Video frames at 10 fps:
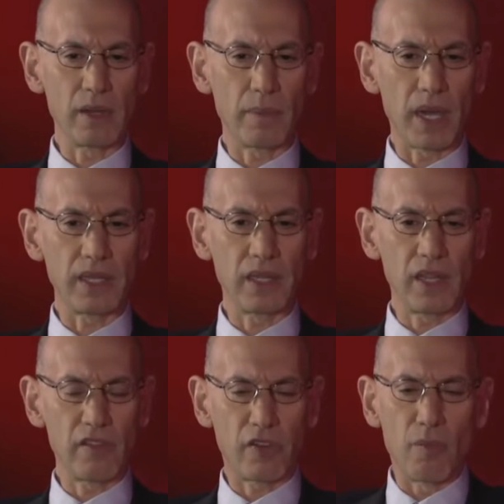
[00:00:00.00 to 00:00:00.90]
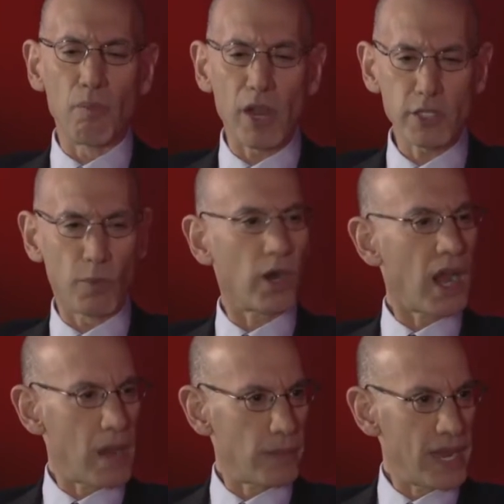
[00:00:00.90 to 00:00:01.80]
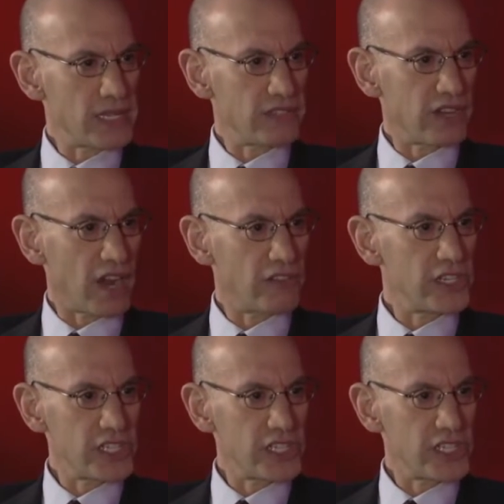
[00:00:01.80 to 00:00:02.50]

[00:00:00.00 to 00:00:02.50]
but for much more comprehensive coverage,